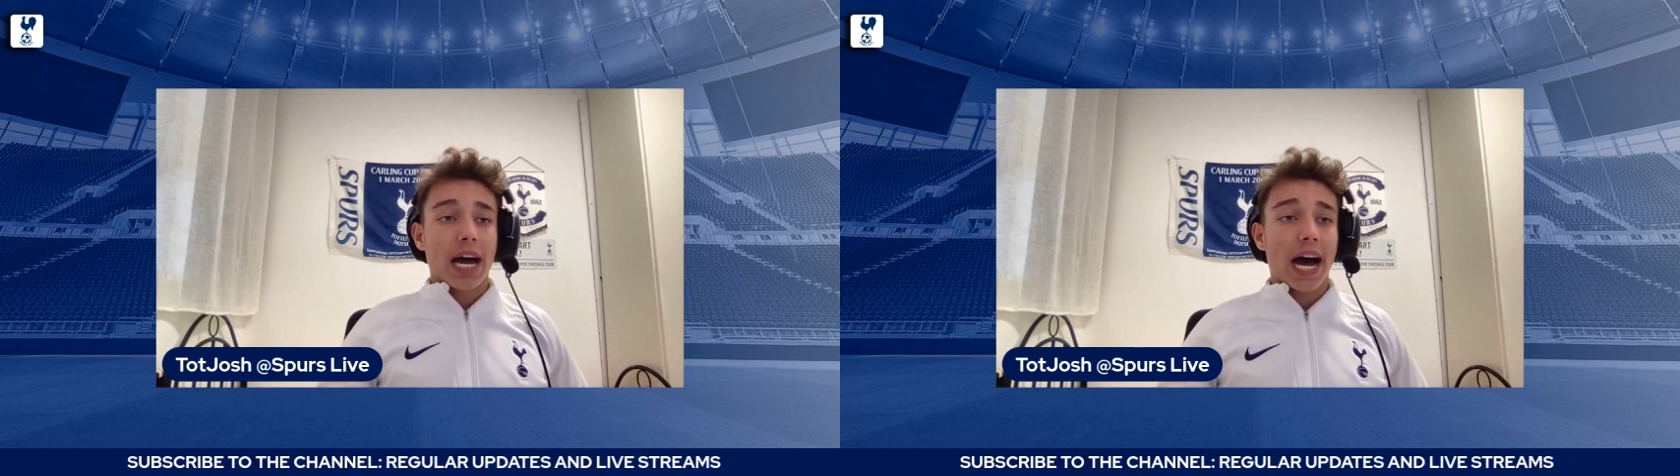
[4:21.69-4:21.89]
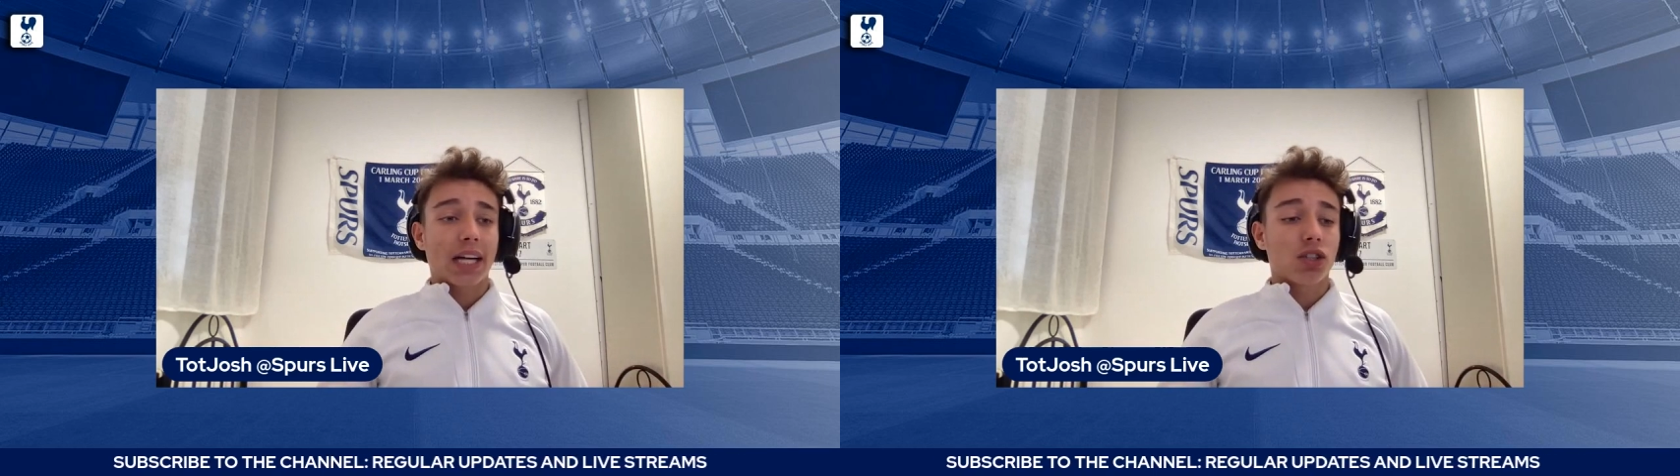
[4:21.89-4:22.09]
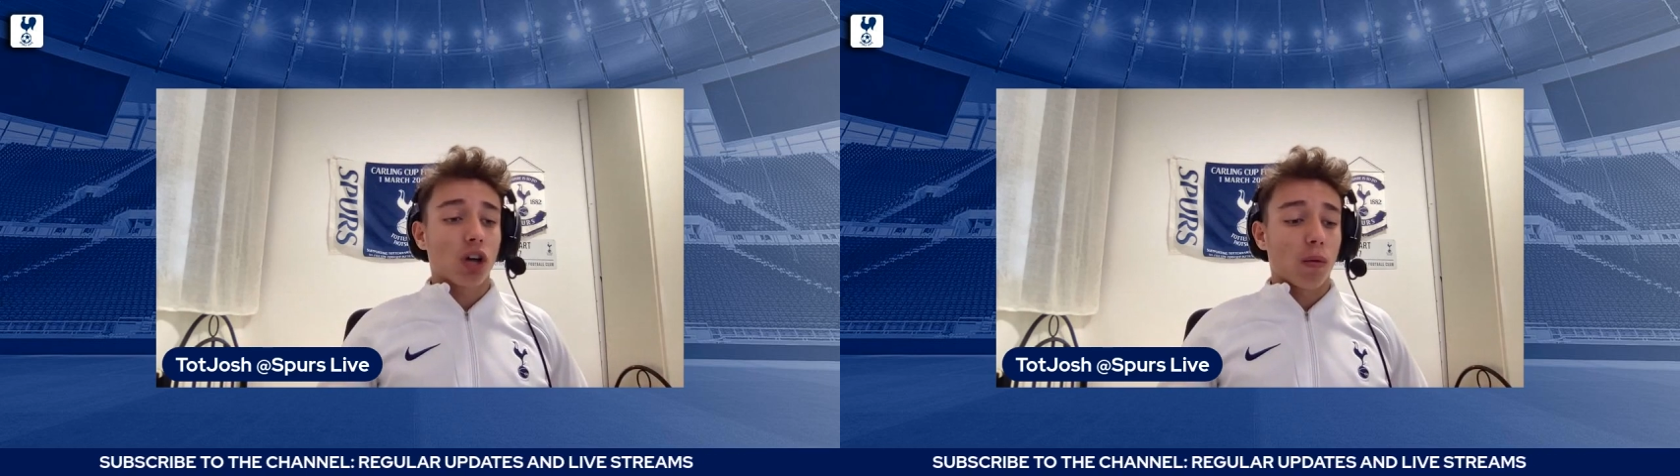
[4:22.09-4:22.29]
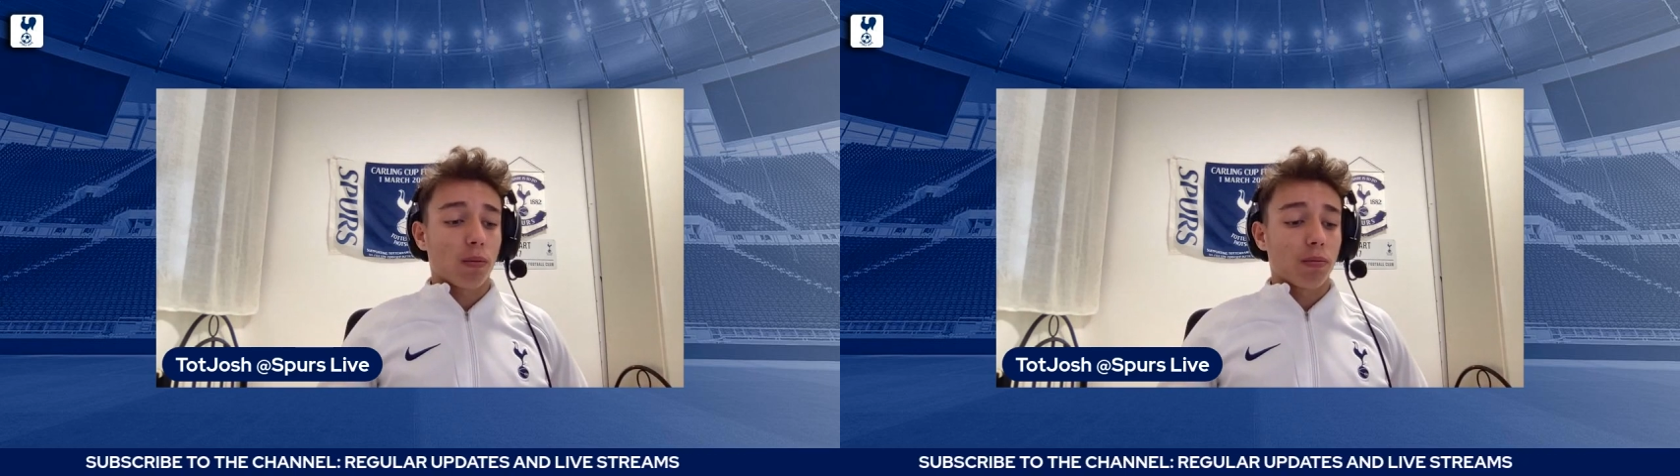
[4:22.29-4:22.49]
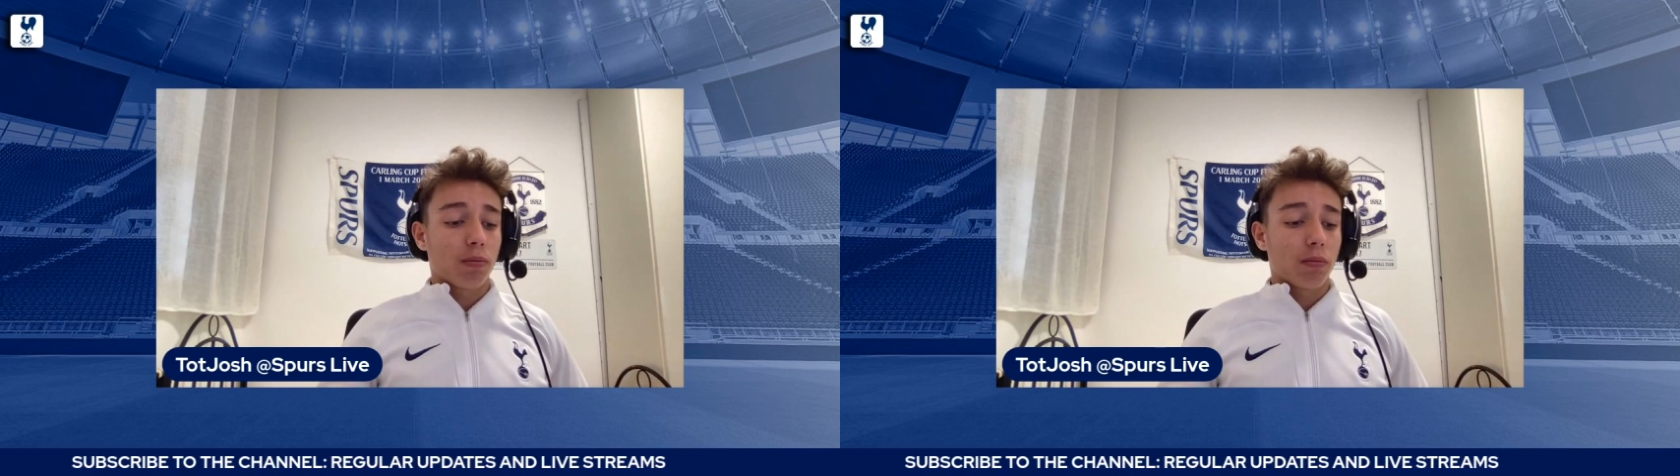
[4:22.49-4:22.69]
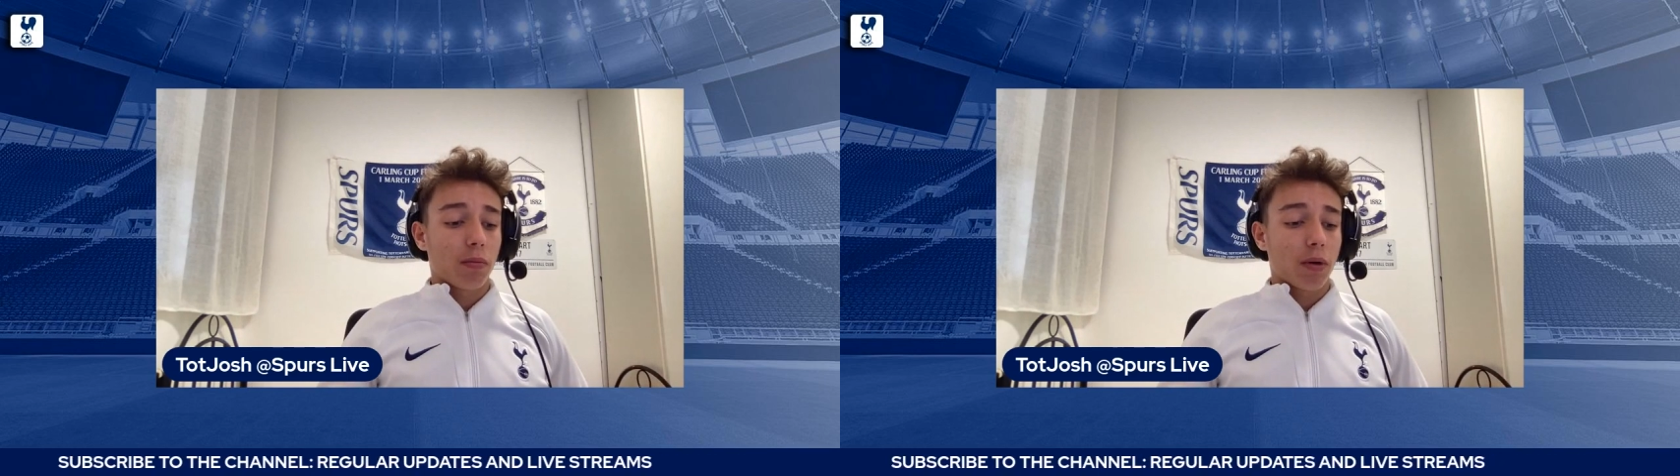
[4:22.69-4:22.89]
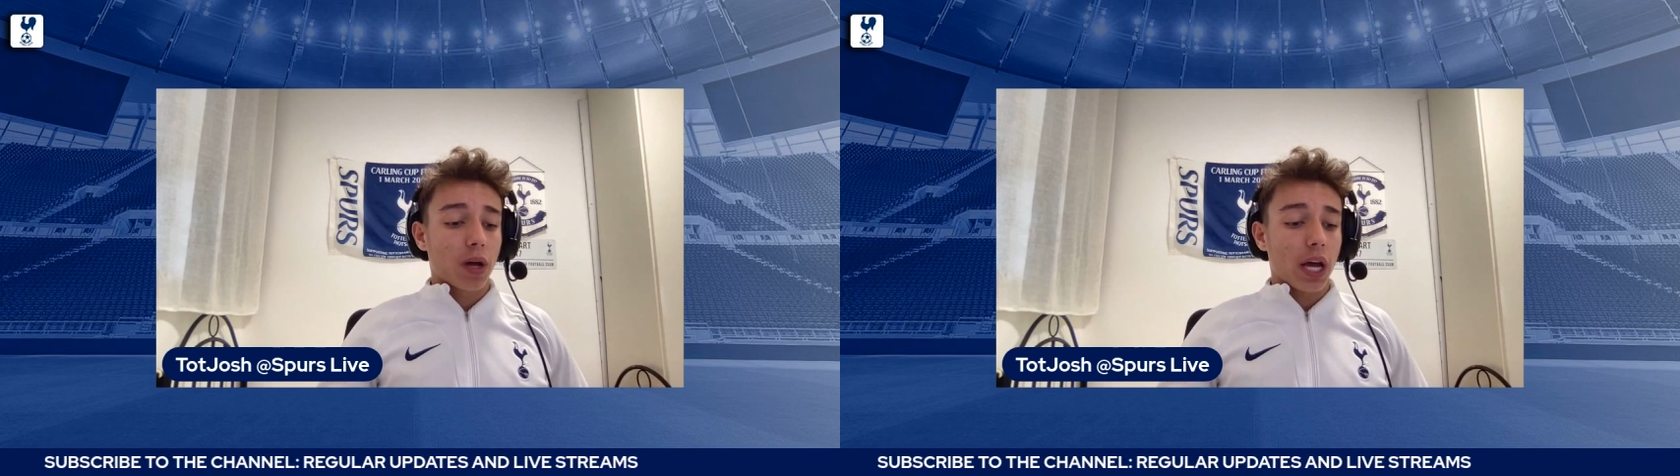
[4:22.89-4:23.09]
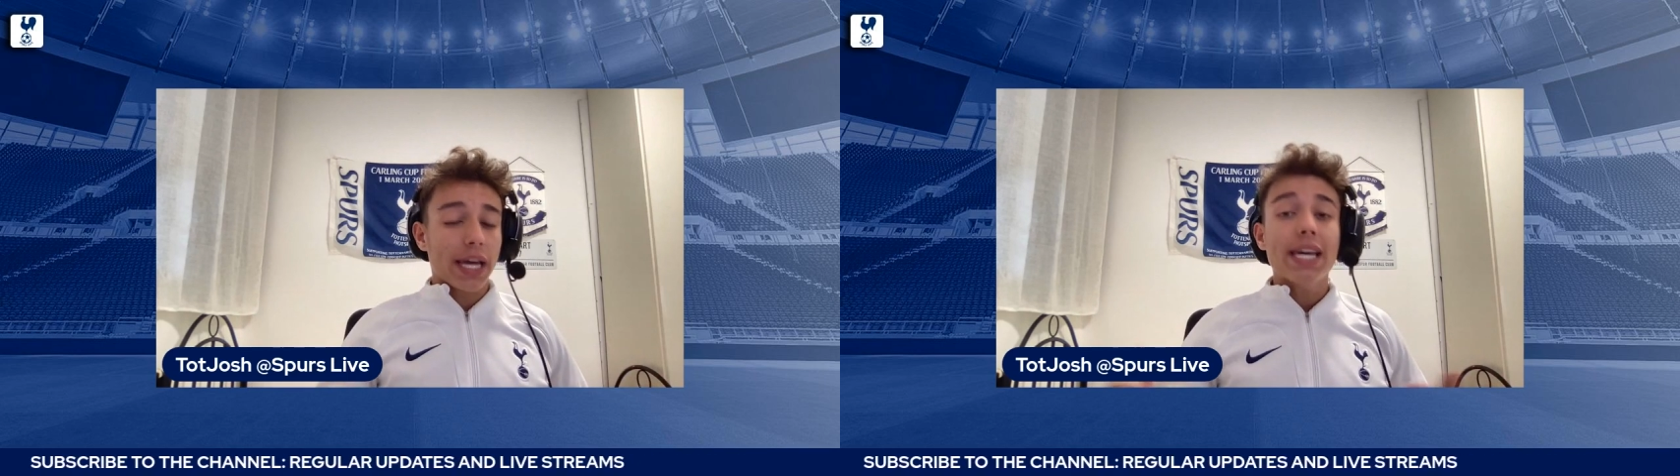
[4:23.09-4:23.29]
And, you know,
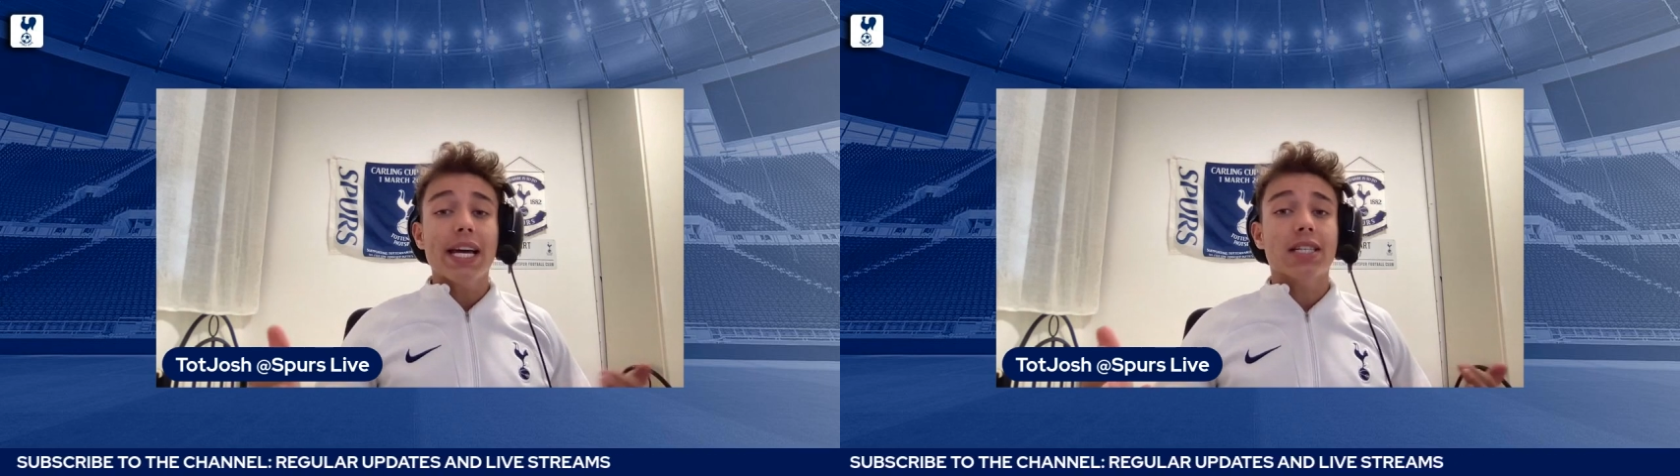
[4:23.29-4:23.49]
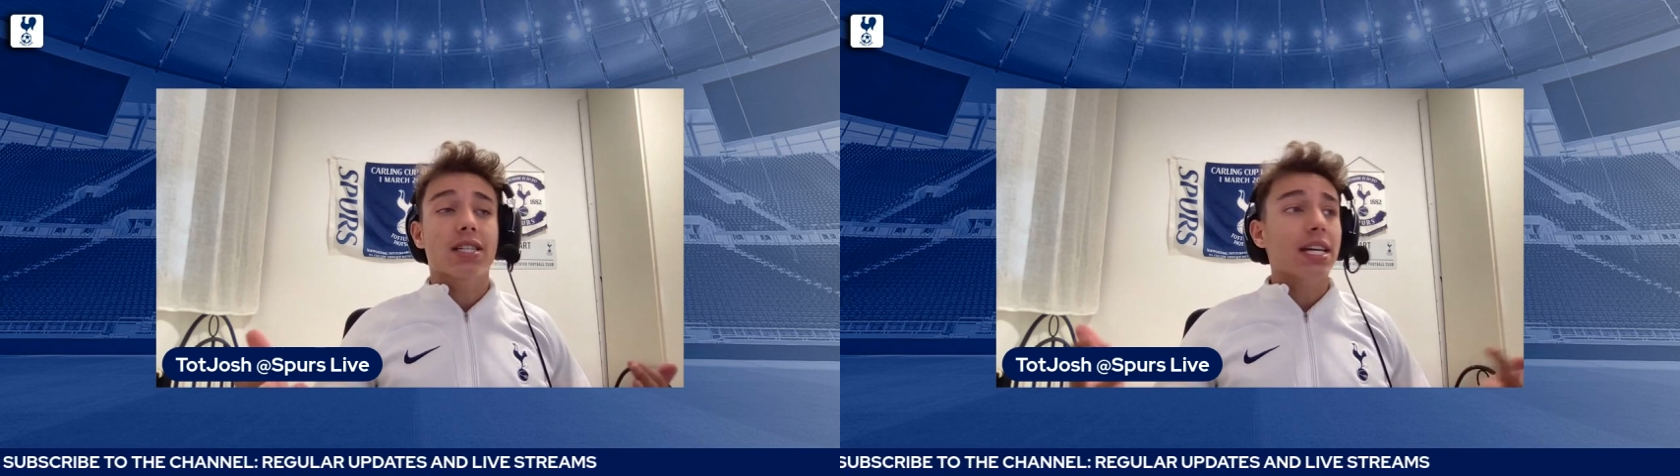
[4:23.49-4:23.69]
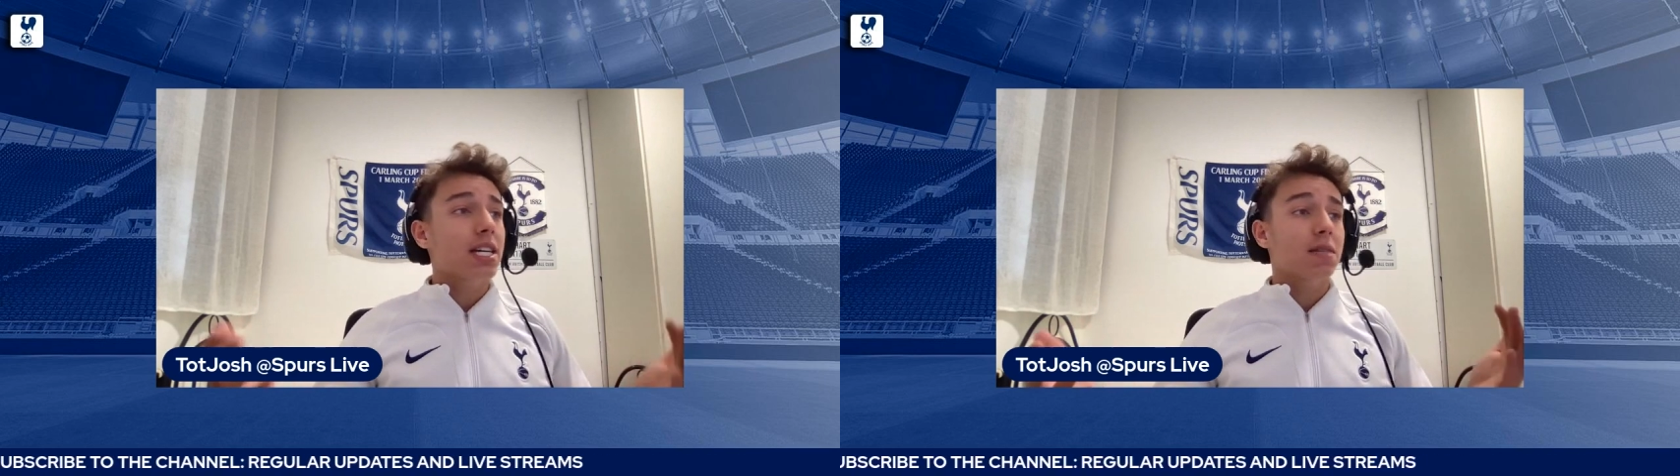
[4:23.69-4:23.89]
he is